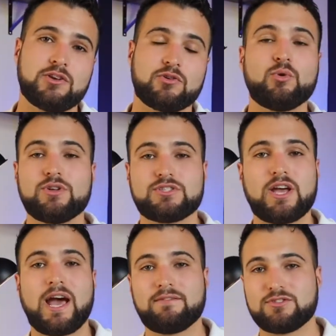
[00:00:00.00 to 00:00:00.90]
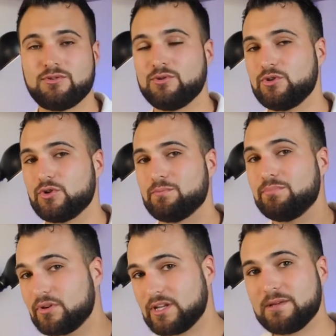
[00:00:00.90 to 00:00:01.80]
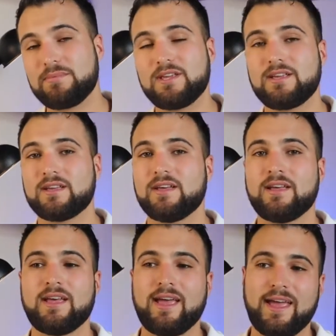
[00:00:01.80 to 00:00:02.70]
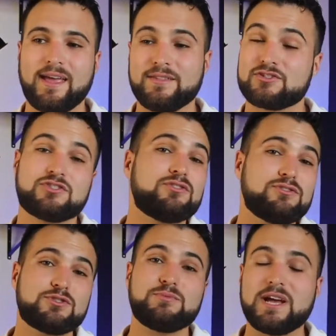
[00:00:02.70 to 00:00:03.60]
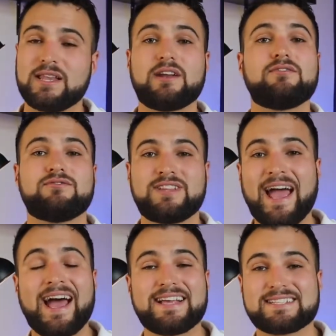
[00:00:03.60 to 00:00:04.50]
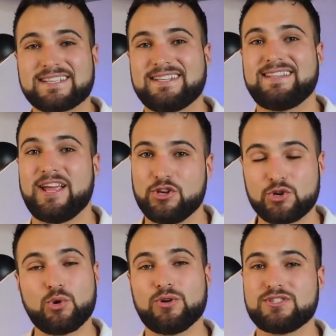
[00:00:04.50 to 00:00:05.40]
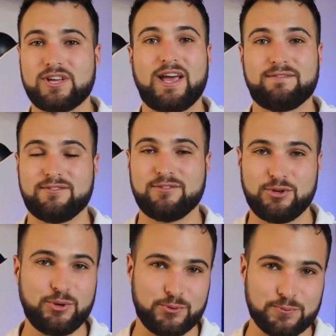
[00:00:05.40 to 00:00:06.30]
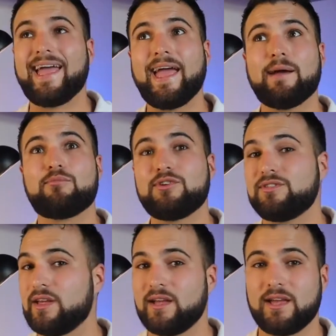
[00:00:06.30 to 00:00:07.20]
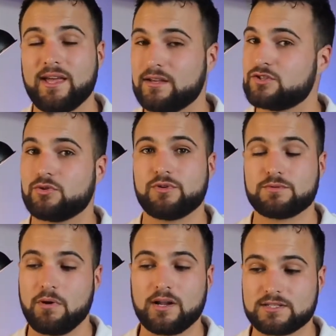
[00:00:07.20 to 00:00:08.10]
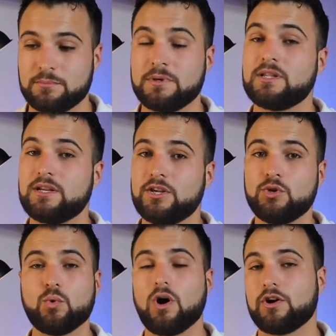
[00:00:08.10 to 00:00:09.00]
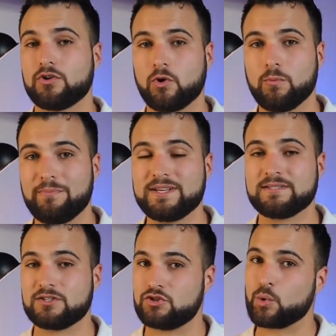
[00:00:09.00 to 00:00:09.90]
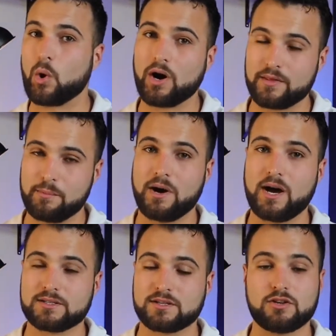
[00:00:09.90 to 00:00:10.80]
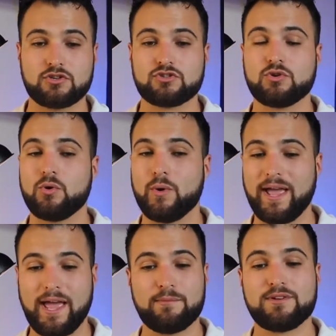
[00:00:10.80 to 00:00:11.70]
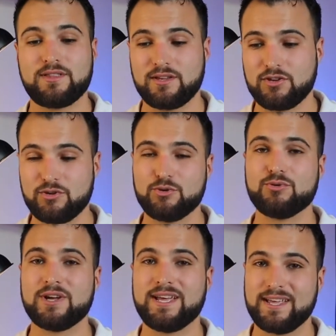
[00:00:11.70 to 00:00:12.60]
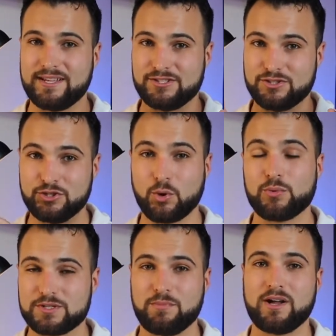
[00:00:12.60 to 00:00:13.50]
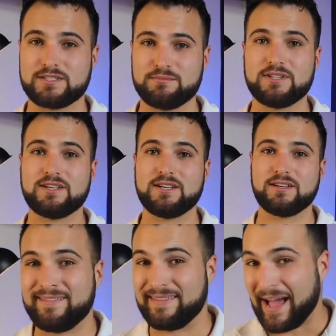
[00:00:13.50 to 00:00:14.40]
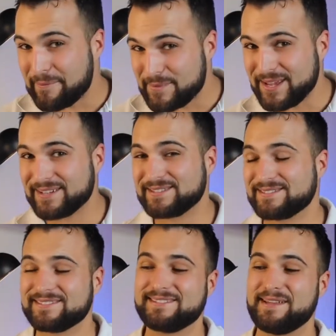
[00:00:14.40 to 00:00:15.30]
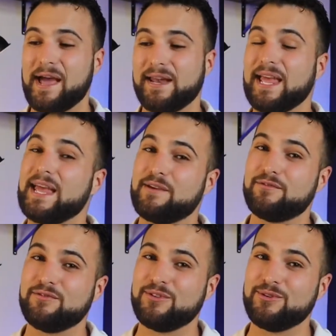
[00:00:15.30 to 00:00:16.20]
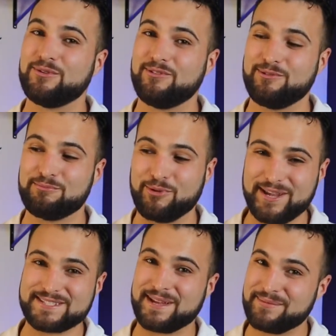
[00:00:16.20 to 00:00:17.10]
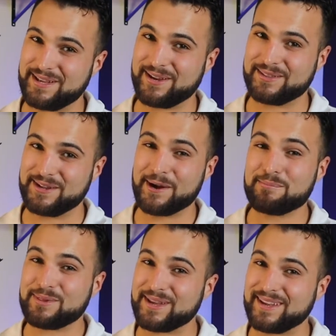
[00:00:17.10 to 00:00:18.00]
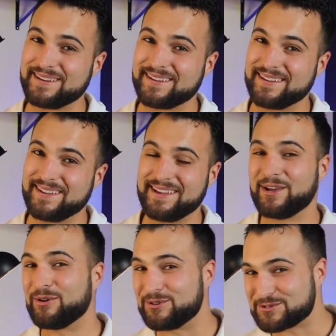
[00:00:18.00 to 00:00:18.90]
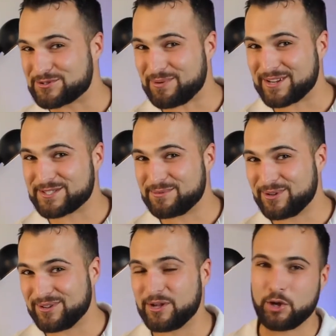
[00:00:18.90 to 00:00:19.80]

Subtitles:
You're going to have to do your bookkeeping, and there's going to be a lot of tasks that you're going to have to do. Everything is your responsibility. You are your own business. You are the boss. So everything you do is your responsibility. That means that if you break something on the airplane, who's responsible?